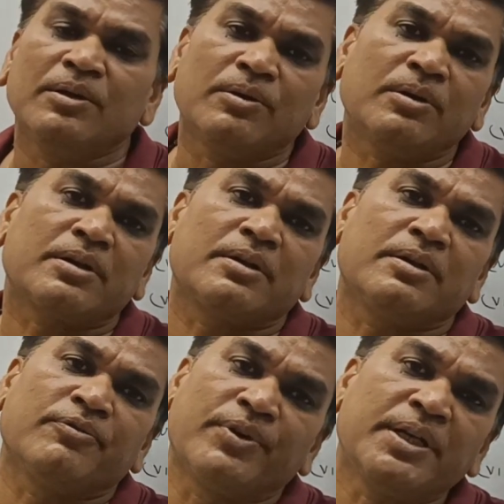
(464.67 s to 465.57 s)
or
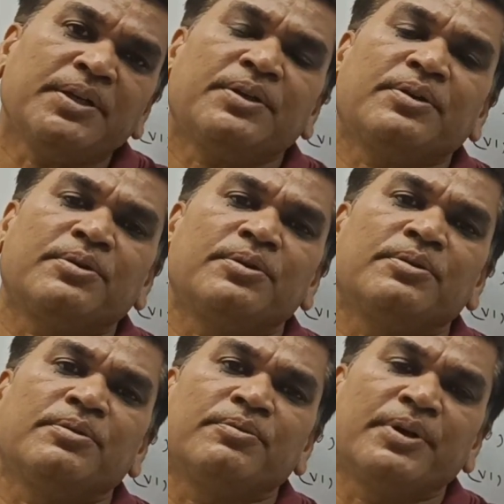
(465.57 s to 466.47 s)
one
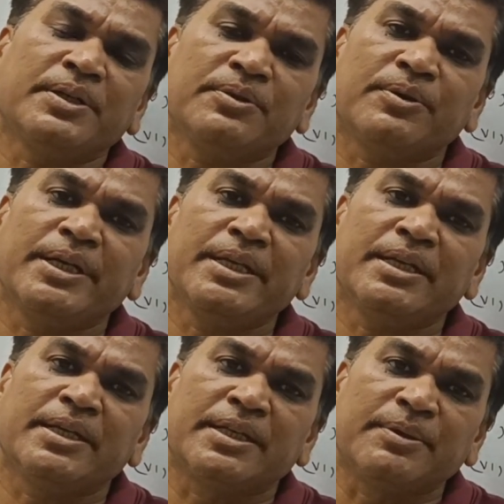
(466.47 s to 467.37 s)
coin
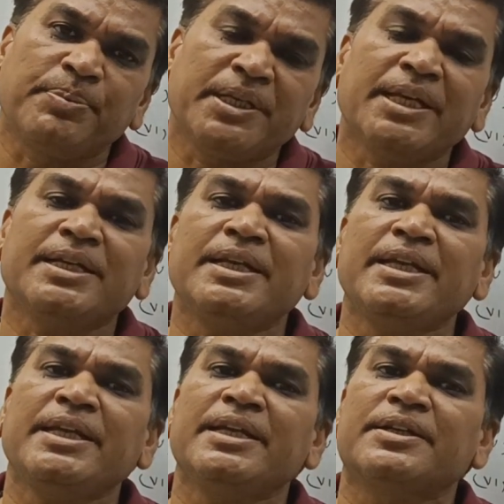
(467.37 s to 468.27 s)

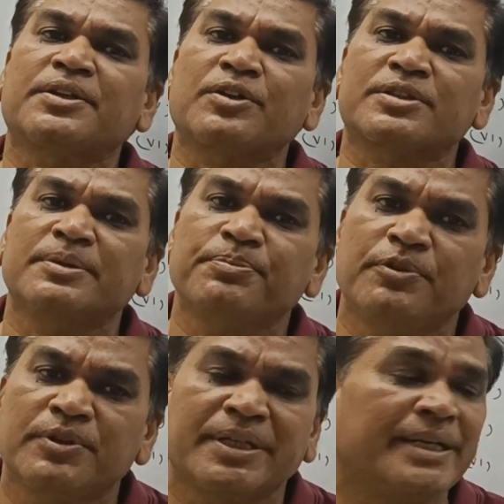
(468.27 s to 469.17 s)
repeatedly toss up
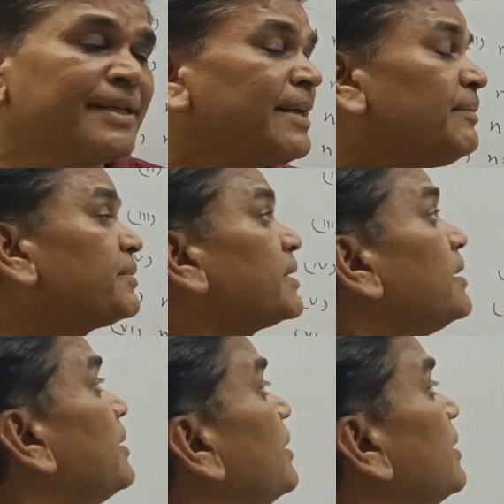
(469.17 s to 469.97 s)
for 10 times.